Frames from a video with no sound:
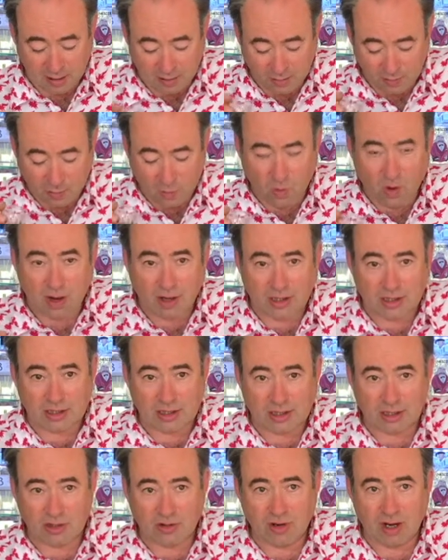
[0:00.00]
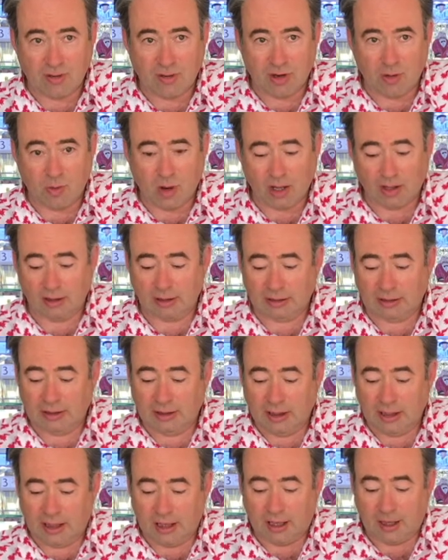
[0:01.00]
Works extremely well.
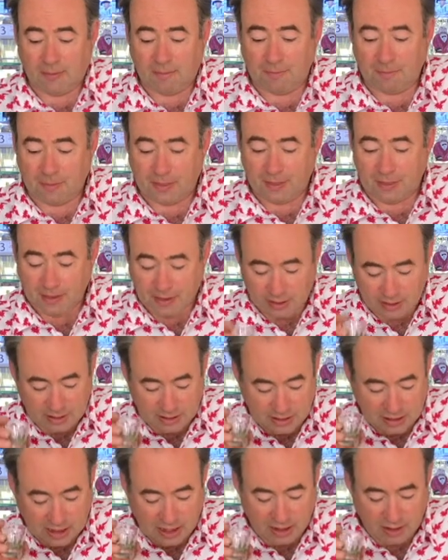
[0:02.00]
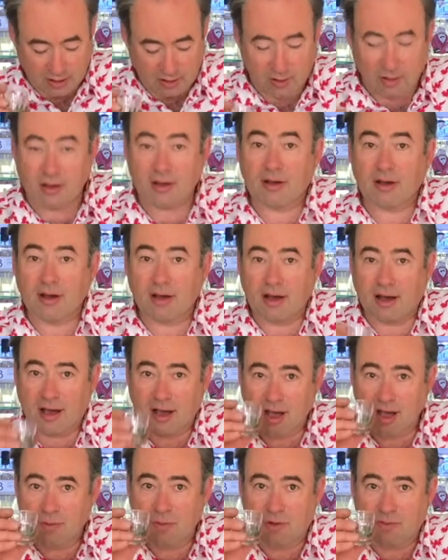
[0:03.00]
So I
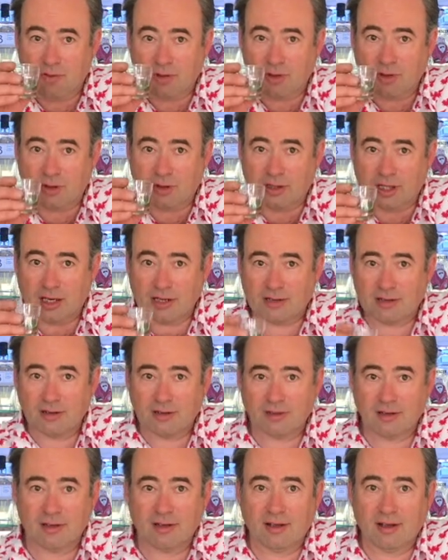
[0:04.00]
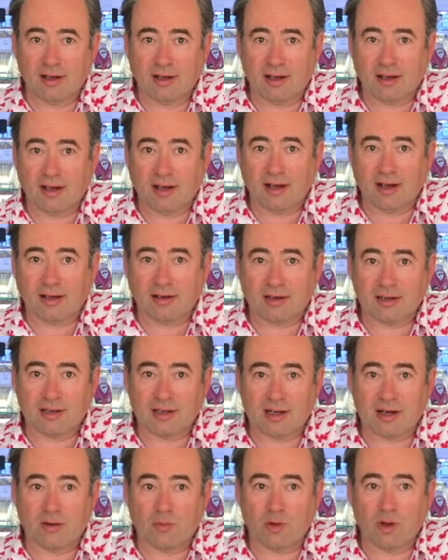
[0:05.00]
hope you've enjoyed that, and
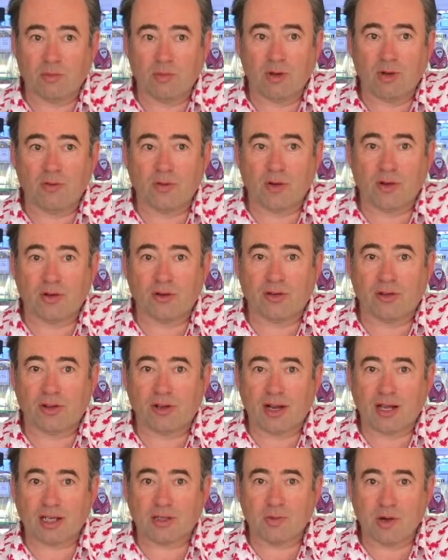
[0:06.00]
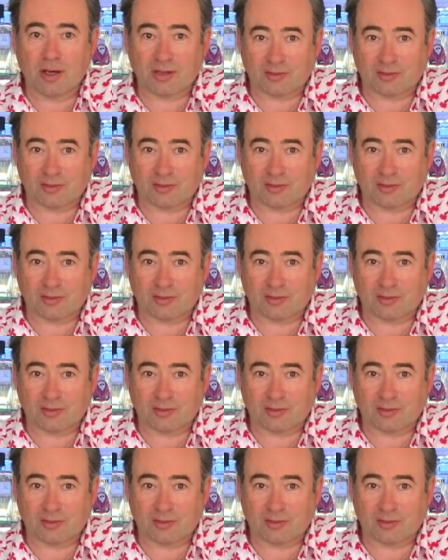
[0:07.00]
we'll move on to the next one.